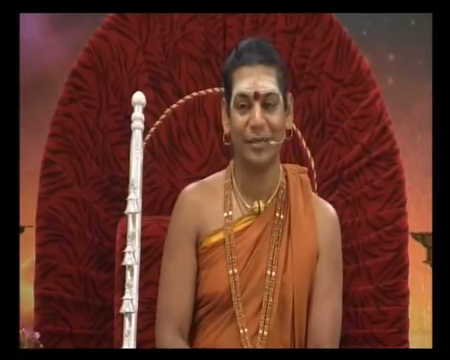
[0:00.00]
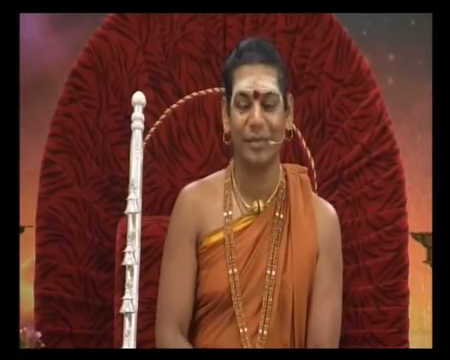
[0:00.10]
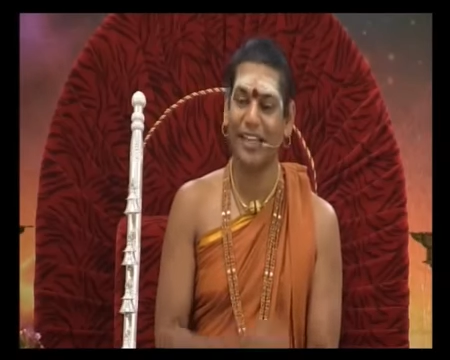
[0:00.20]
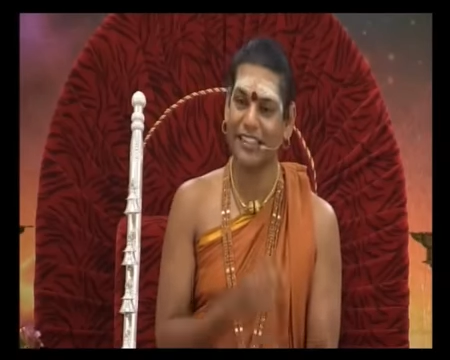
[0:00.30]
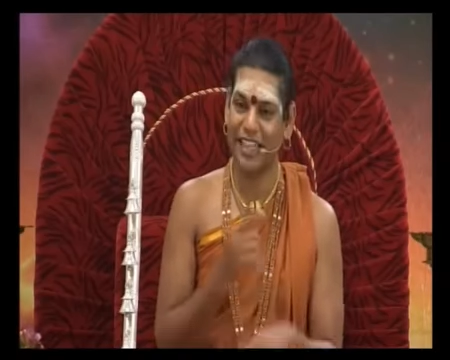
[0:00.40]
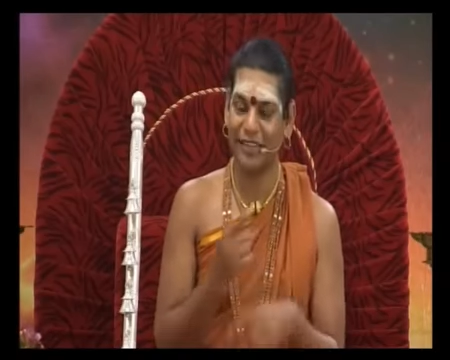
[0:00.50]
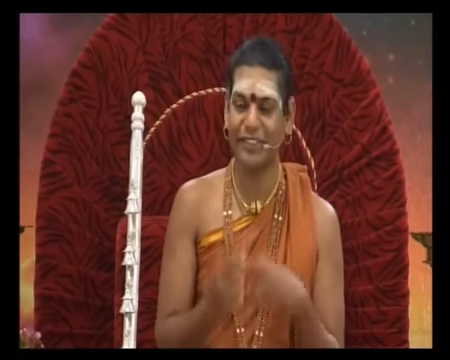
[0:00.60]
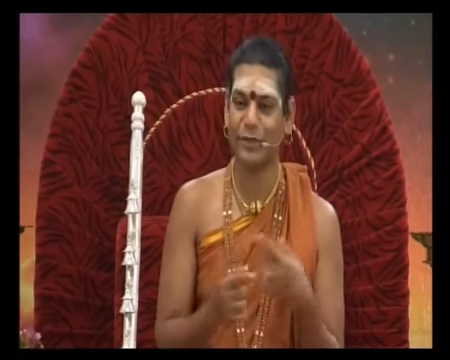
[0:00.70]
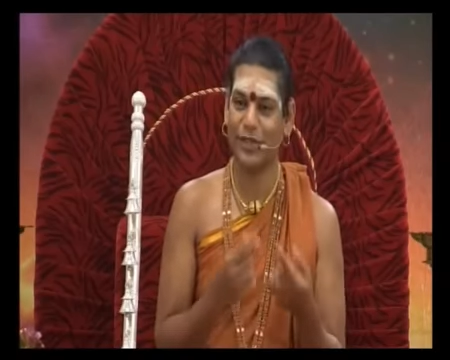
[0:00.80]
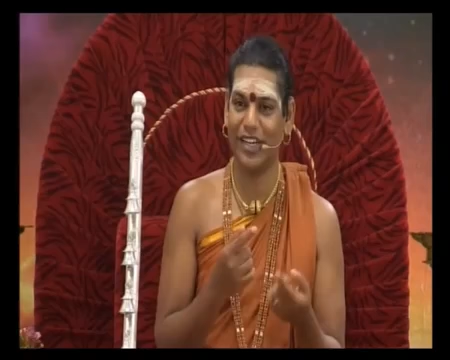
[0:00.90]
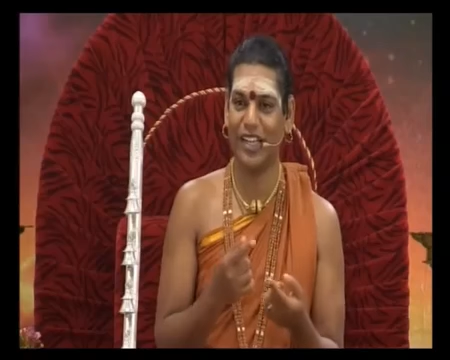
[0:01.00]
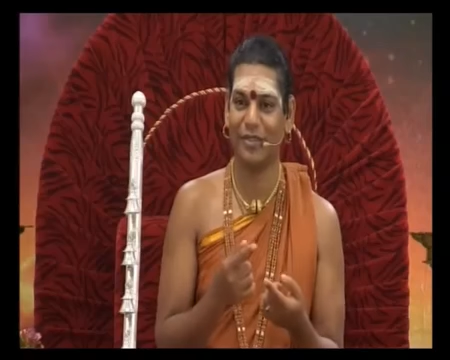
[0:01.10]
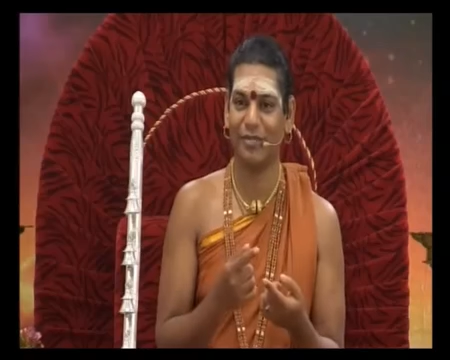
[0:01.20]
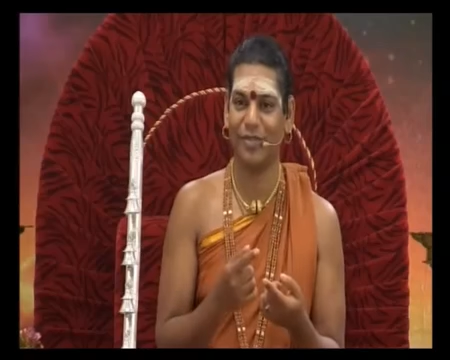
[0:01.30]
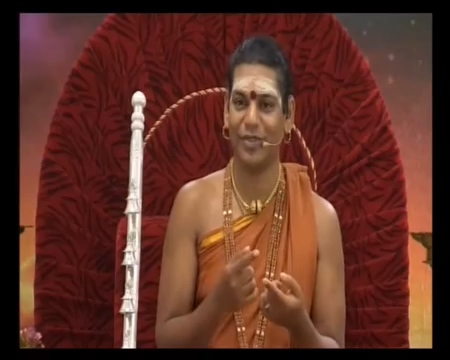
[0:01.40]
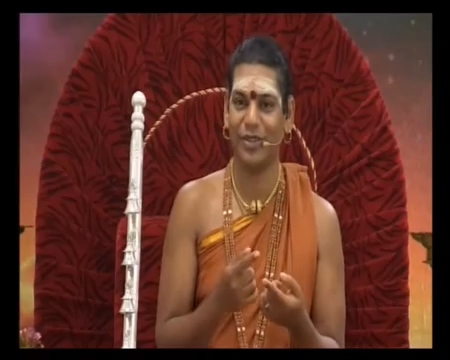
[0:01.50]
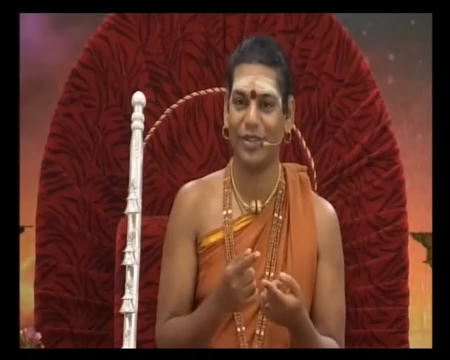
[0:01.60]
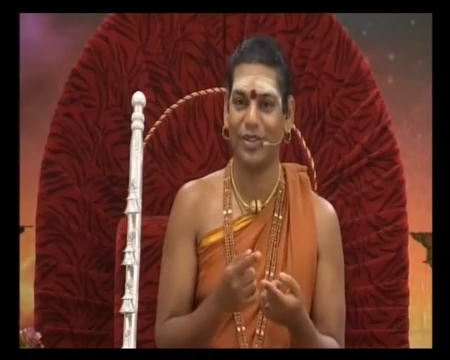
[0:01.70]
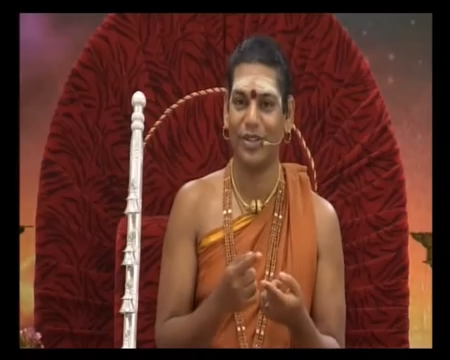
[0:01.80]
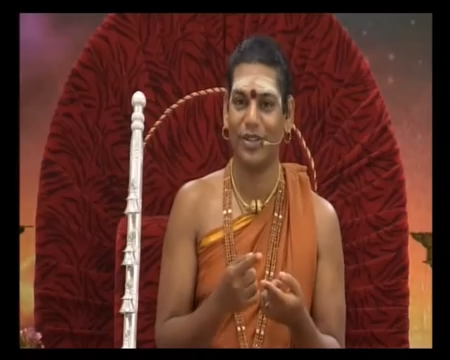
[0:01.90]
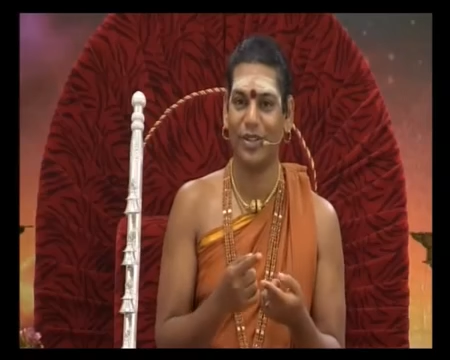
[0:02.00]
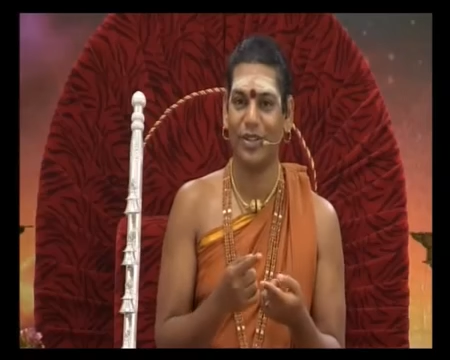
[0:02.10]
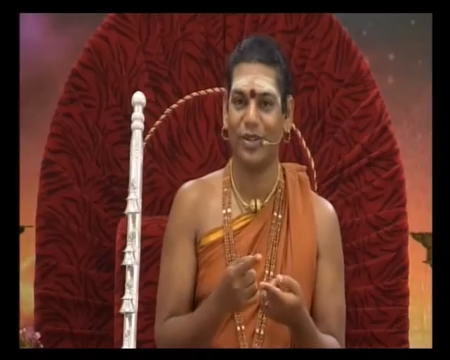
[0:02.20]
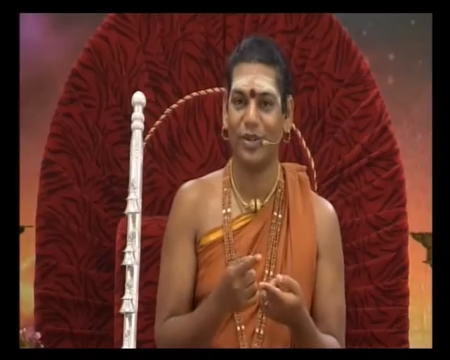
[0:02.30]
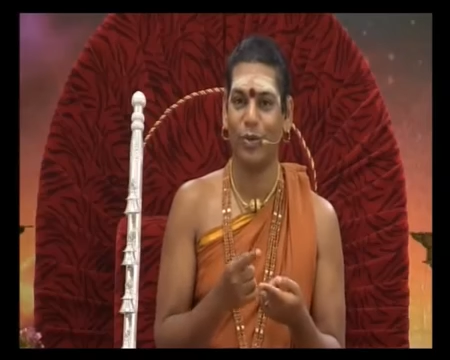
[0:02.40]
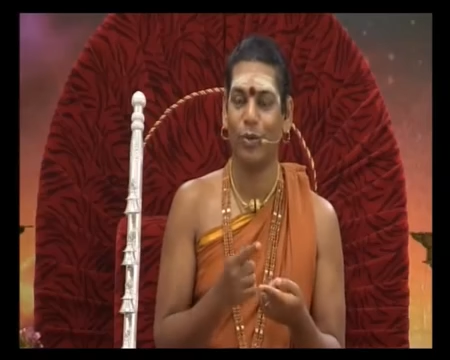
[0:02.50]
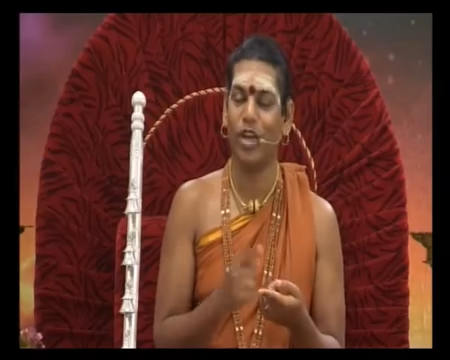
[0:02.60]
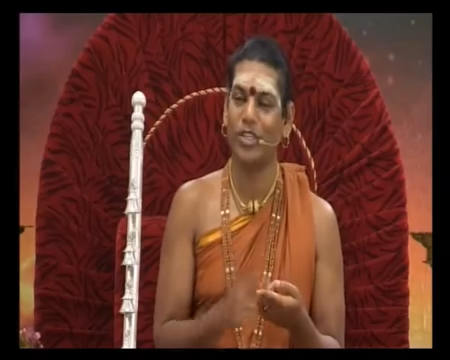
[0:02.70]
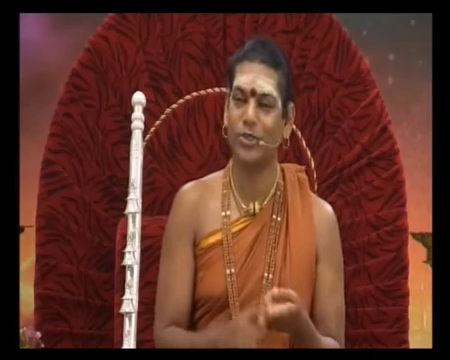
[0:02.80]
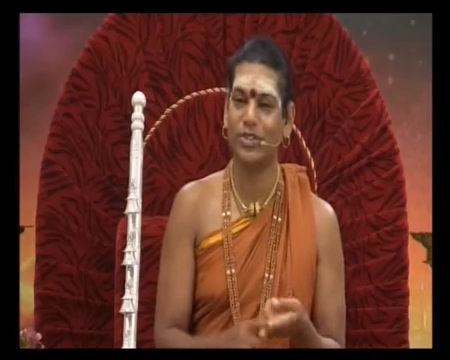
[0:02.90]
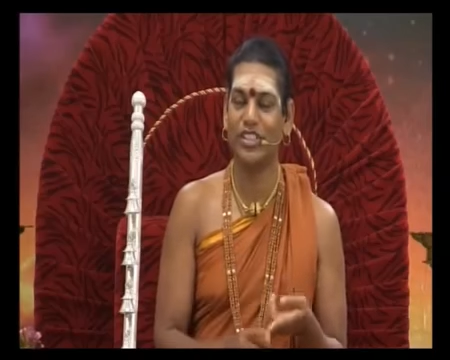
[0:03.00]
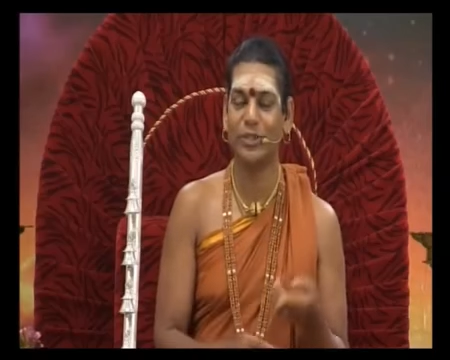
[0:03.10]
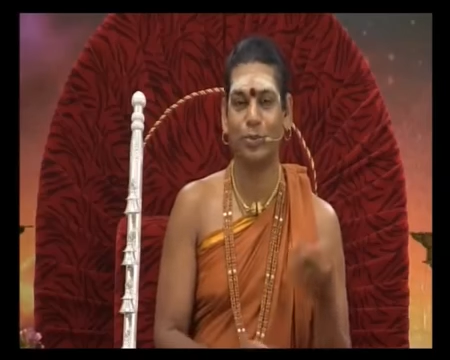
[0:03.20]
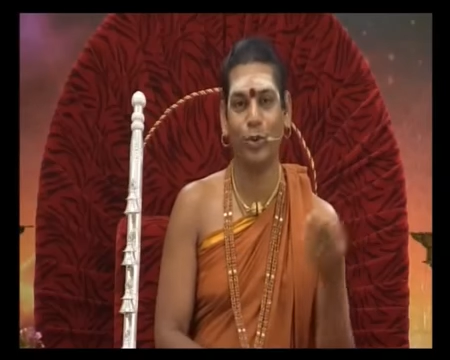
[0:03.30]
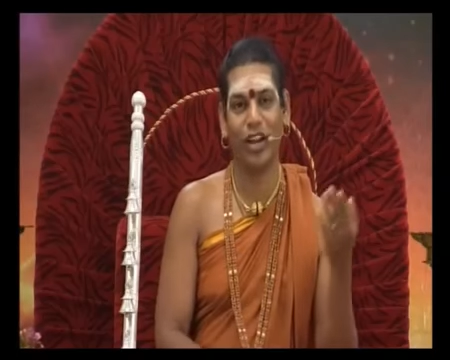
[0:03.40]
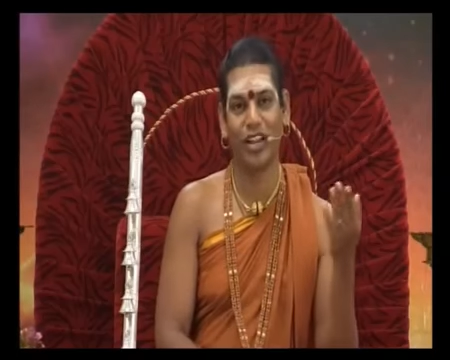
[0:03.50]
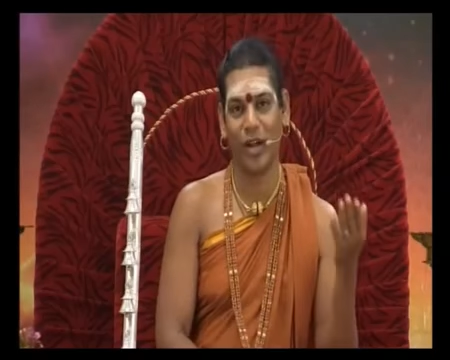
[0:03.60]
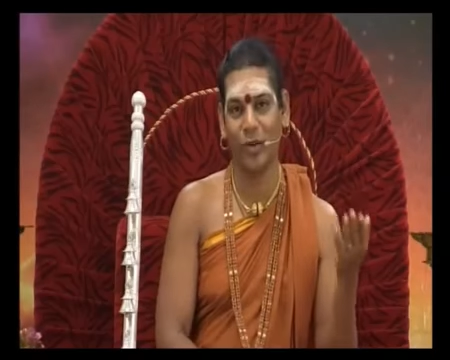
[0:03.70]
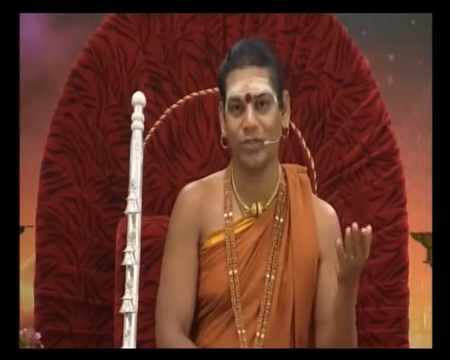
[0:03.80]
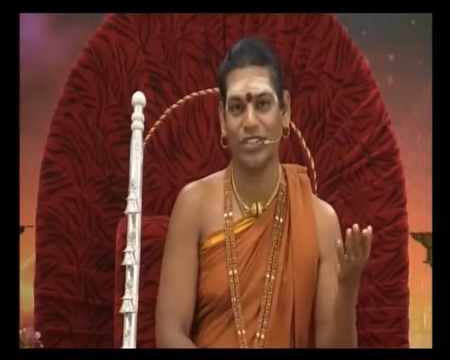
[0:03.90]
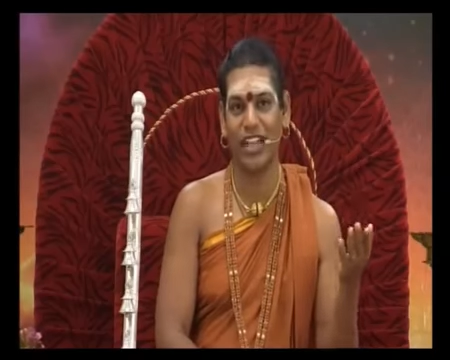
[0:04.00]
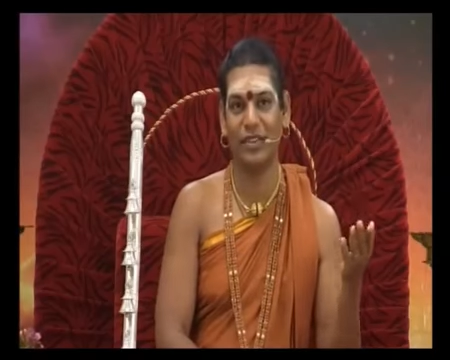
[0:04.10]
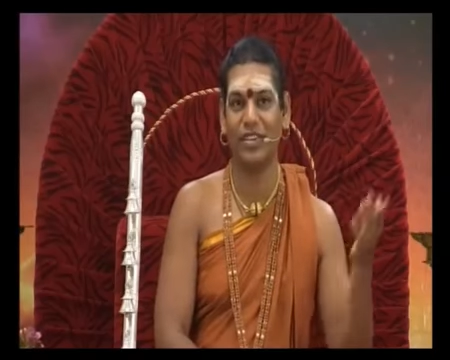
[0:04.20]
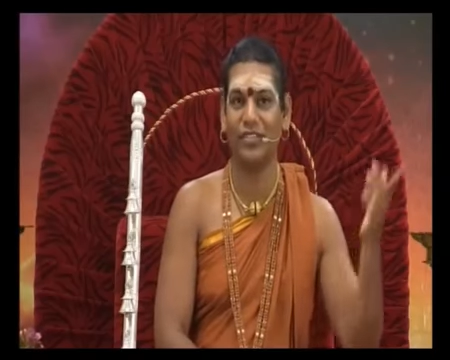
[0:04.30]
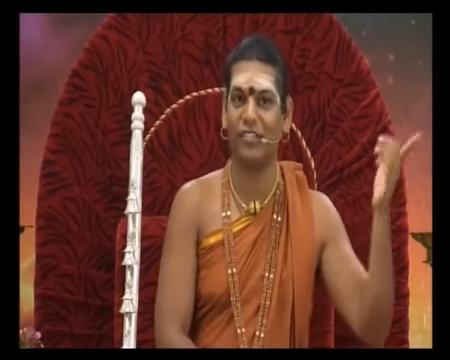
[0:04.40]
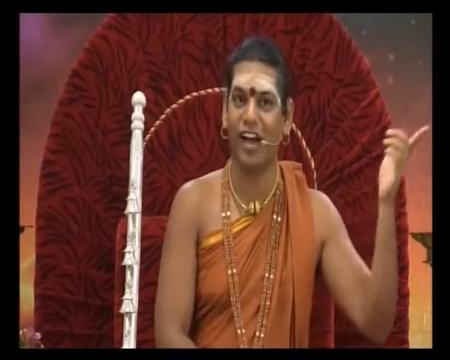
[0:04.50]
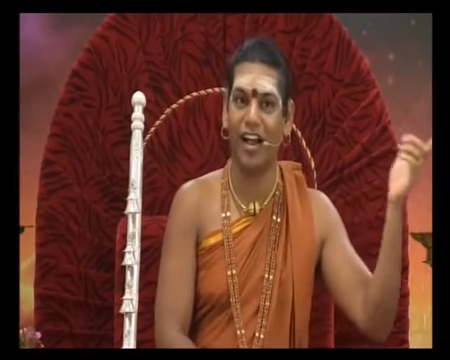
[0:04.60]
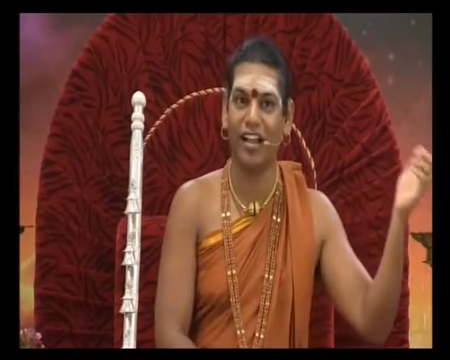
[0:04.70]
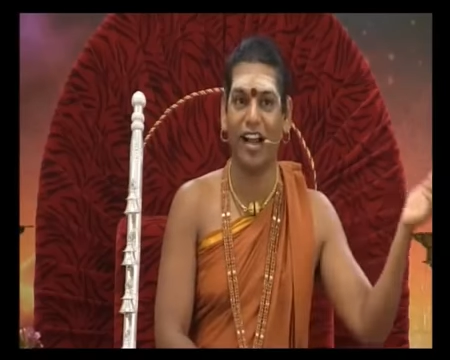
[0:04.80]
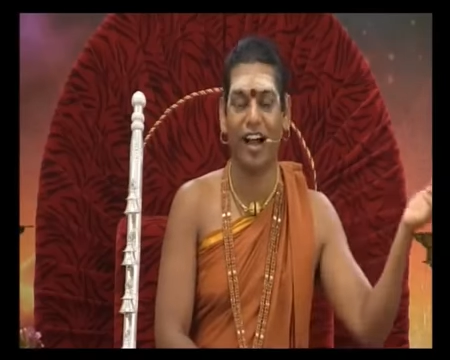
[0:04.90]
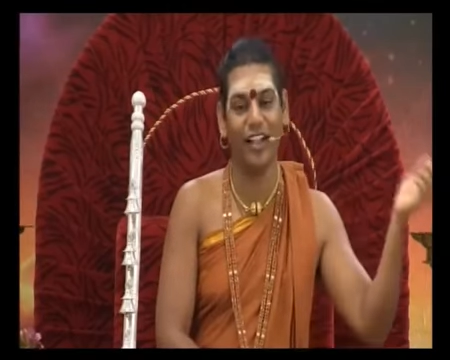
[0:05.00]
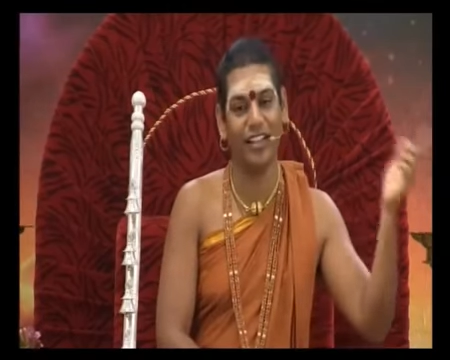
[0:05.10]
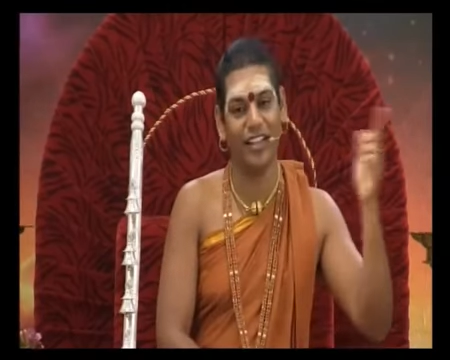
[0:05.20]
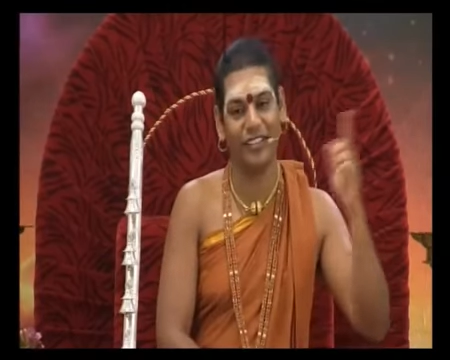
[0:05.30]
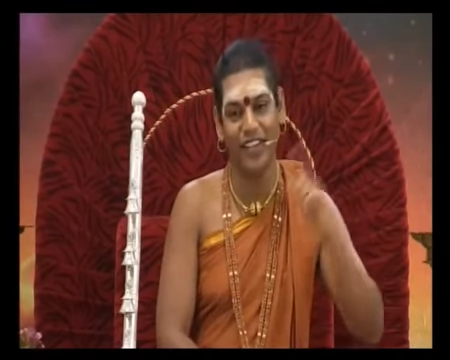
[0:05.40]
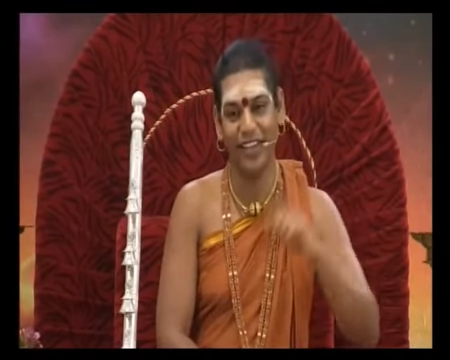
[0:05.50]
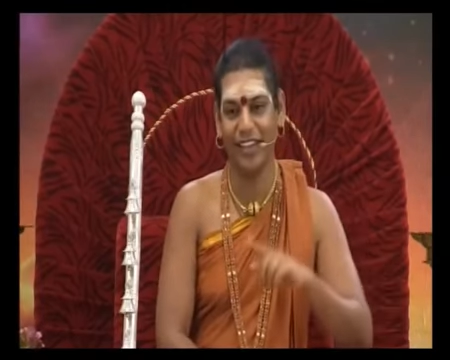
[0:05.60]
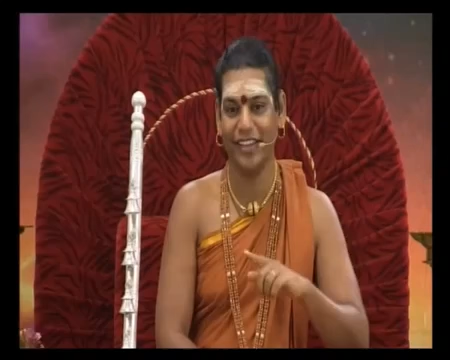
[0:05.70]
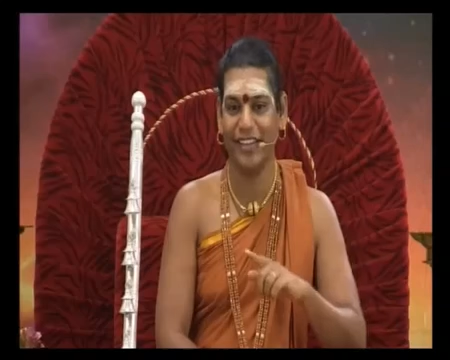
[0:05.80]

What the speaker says: Because I was wondering, why should these poor cows have to walk all the way